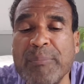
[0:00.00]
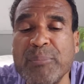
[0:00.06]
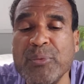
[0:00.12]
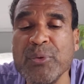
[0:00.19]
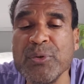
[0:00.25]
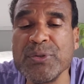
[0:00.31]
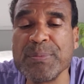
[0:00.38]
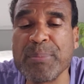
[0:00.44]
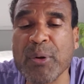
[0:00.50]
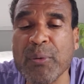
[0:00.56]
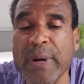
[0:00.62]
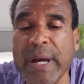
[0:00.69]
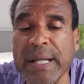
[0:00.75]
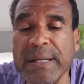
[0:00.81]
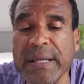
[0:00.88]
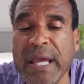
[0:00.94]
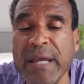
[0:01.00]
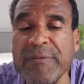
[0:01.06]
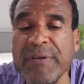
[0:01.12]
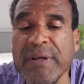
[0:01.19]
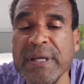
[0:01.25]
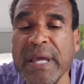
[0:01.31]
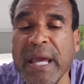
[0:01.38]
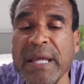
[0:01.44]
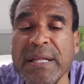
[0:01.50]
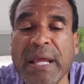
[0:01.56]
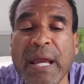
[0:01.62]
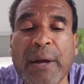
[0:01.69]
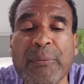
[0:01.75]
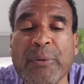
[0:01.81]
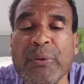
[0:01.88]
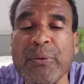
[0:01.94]
Bruce Perret, KVK
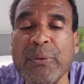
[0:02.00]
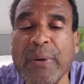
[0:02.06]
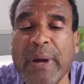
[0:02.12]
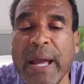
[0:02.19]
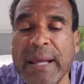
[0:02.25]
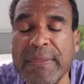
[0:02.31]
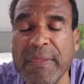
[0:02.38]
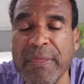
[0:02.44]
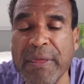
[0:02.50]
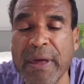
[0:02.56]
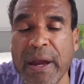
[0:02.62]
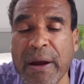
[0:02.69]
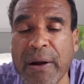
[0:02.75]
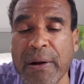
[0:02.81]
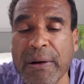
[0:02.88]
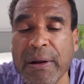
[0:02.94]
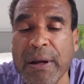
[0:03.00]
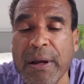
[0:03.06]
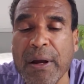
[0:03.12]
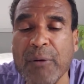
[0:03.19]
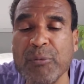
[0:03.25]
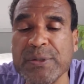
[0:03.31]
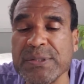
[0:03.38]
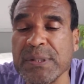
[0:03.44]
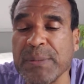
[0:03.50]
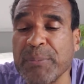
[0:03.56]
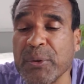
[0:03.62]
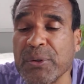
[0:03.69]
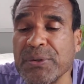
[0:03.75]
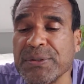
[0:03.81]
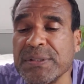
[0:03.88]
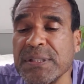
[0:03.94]
Nehru, and their
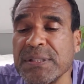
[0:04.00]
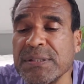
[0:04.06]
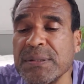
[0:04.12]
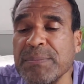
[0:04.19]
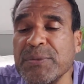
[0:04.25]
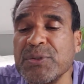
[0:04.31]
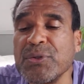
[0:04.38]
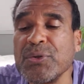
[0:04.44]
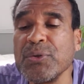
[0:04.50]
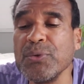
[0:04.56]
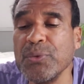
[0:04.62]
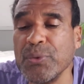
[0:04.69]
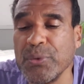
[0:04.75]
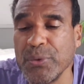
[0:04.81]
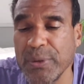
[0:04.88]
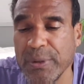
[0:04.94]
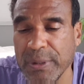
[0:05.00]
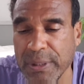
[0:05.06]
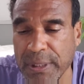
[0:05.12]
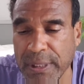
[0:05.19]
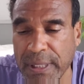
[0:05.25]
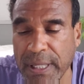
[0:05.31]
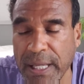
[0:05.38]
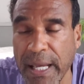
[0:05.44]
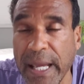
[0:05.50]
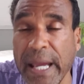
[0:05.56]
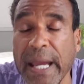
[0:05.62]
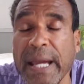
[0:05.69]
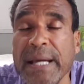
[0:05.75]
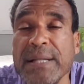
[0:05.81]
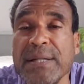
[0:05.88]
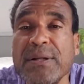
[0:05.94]
reciprocal system 2,
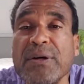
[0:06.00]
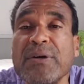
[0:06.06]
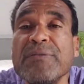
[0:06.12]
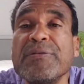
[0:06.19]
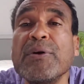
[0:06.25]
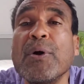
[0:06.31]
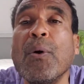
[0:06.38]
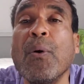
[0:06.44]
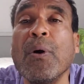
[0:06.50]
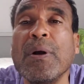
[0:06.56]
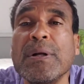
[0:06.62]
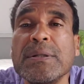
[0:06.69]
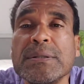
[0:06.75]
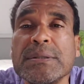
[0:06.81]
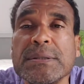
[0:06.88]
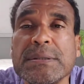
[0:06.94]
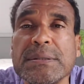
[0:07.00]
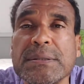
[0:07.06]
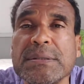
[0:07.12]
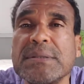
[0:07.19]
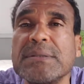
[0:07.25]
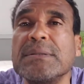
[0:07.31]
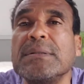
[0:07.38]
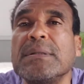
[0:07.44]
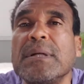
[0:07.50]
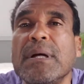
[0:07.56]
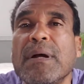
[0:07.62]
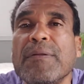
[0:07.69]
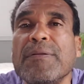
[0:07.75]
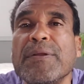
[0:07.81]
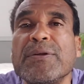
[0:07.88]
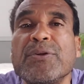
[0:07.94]
and of course,
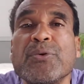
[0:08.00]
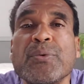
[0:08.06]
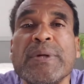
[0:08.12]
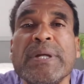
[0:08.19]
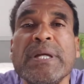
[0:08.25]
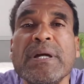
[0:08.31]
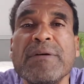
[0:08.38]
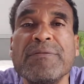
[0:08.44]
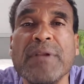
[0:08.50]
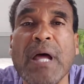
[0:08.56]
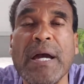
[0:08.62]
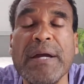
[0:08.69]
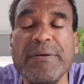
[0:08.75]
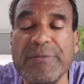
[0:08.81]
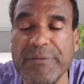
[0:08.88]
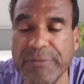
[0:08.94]
the Tree of Life.